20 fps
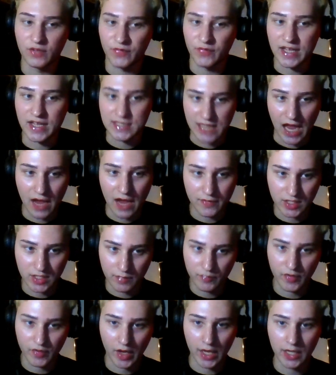the fans have
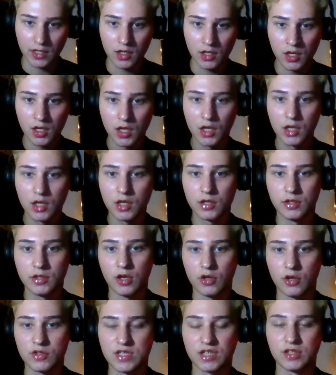something,
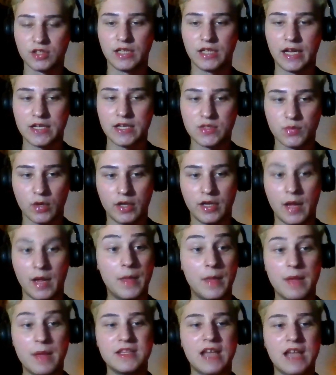you know, until the next one.
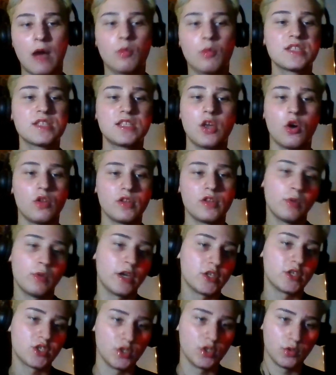And maybe that was the only
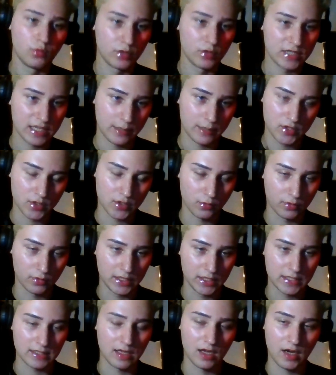way she was able to
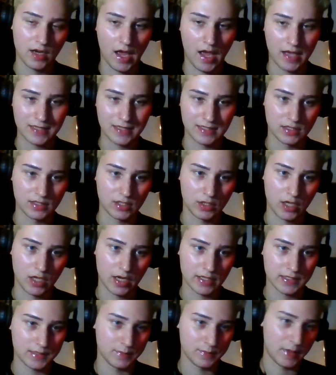release Lana as a
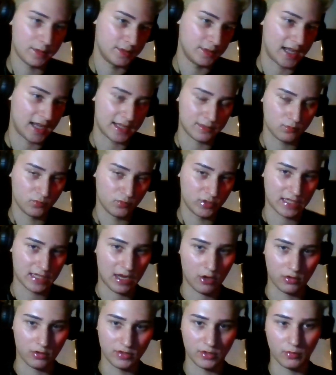deluxe. Maybe that
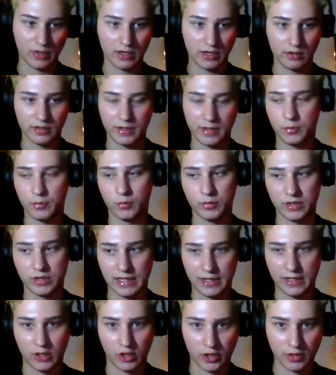was how the record label
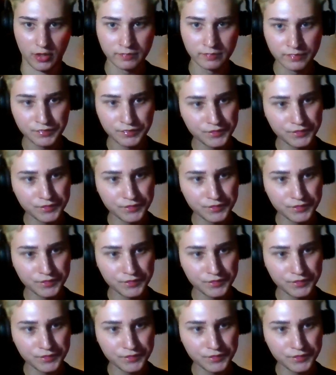would let her.